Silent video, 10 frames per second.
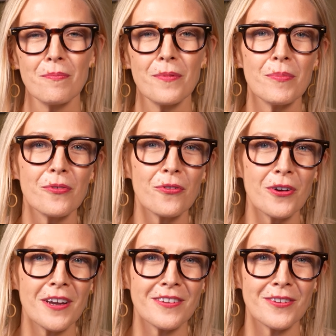But
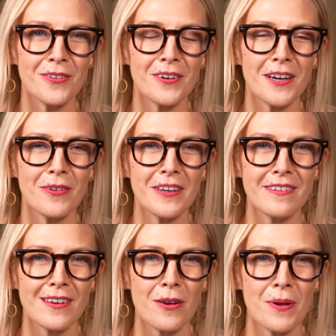before I do, I want
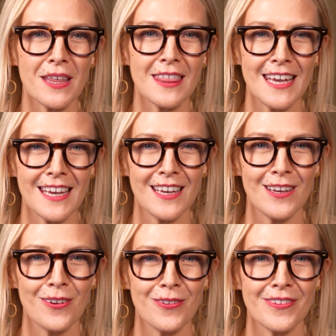to start by
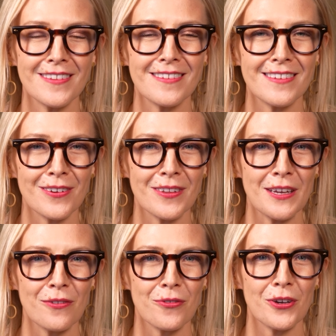thanking you
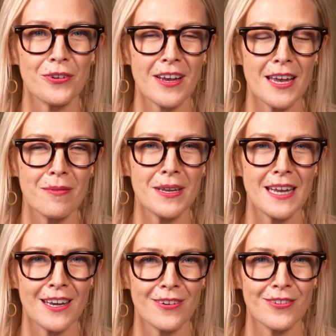sincerely for your time
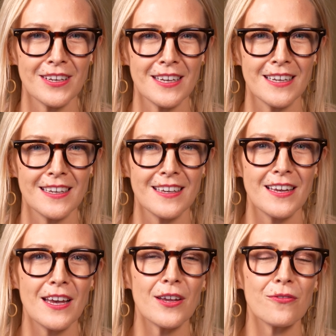and energy
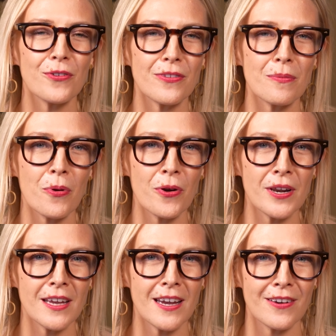and for
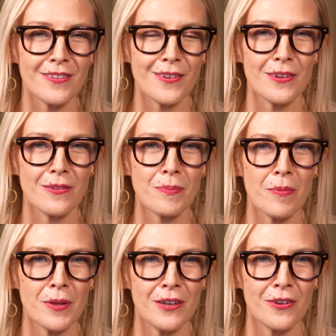supporting Arizona's
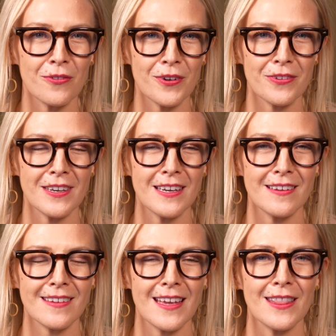public
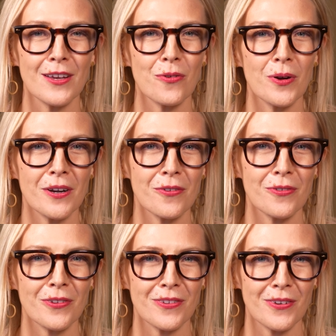universities and their
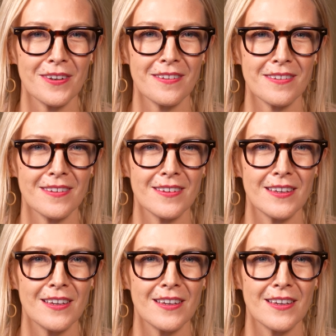wonderful students.